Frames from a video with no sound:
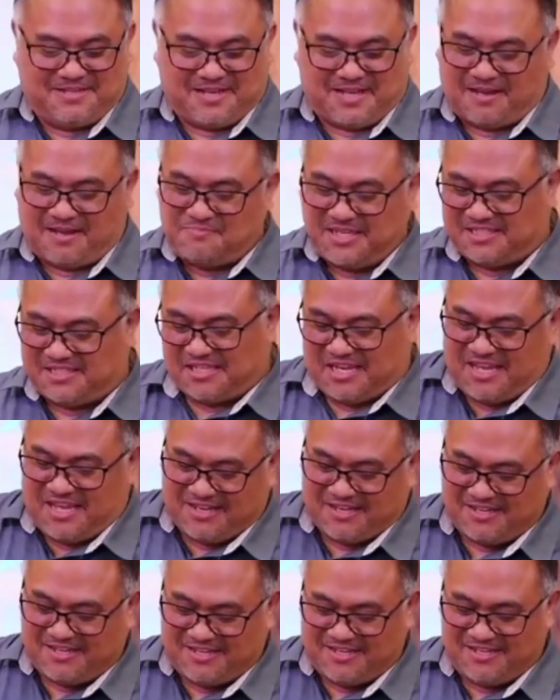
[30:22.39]
I'm just
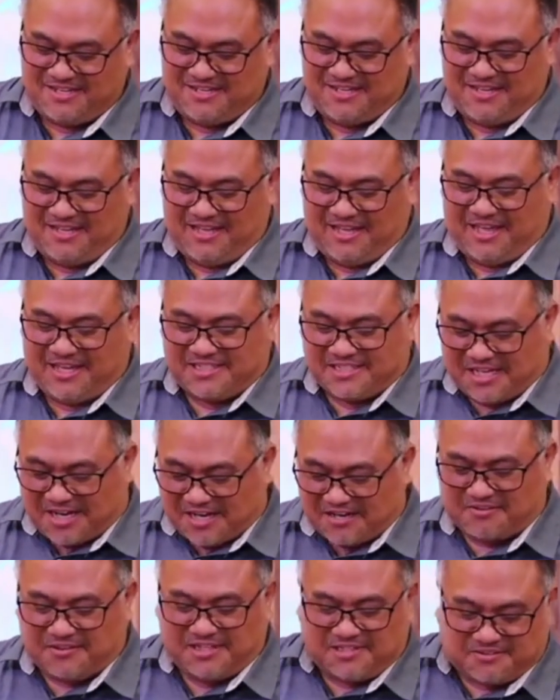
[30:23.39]
saying. It's
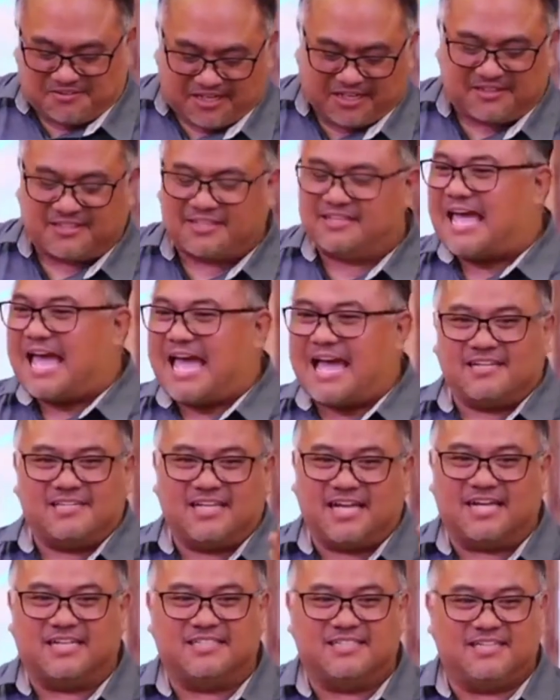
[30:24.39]
unrestricted
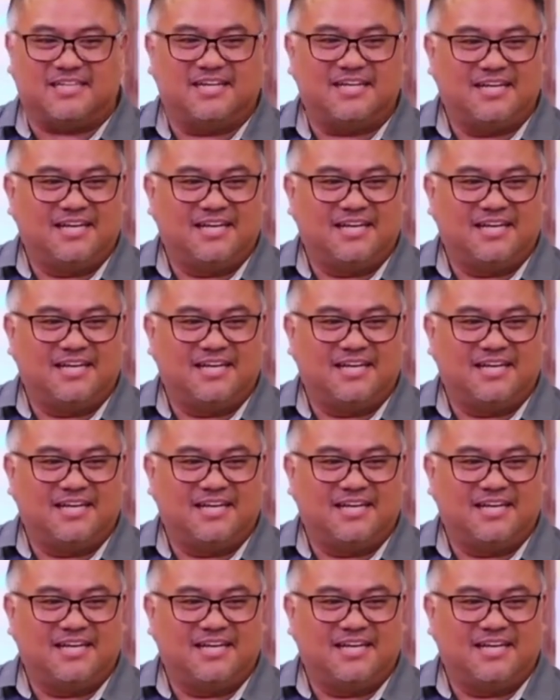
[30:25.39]
access.